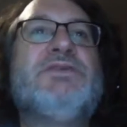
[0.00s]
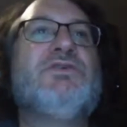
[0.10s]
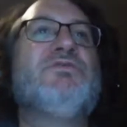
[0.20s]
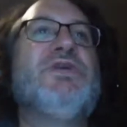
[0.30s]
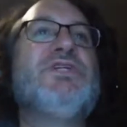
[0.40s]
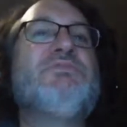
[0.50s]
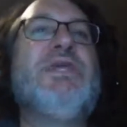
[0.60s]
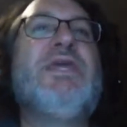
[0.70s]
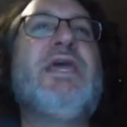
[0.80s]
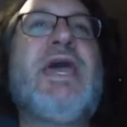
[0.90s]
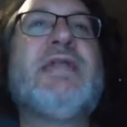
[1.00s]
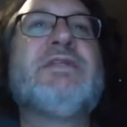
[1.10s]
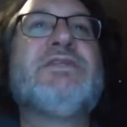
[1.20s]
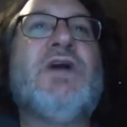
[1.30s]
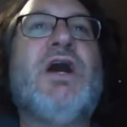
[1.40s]
you can reach me
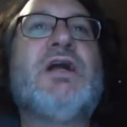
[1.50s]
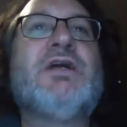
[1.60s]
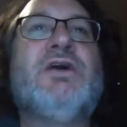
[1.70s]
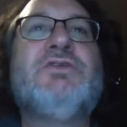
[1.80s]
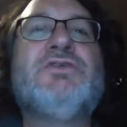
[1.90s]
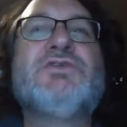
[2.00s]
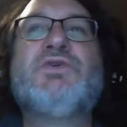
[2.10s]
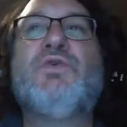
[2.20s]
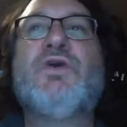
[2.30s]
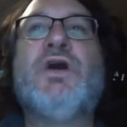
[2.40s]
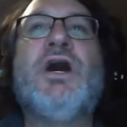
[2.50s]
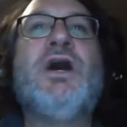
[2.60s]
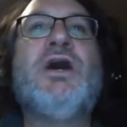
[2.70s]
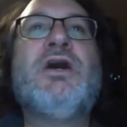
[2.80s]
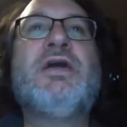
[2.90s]
at
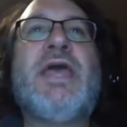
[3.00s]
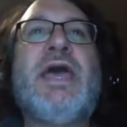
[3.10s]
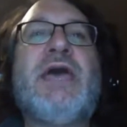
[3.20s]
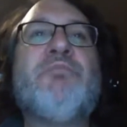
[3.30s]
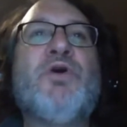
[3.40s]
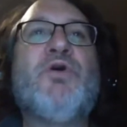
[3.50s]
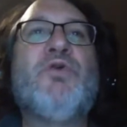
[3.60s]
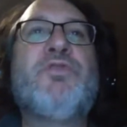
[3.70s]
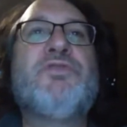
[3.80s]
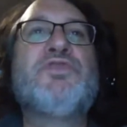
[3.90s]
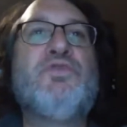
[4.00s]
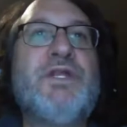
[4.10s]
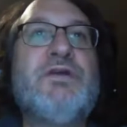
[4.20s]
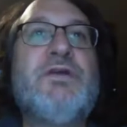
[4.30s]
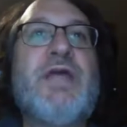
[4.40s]
Doc_Hog at both
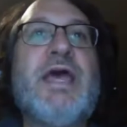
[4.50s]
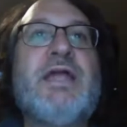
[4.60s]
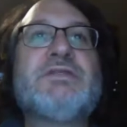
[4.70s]
Twitter at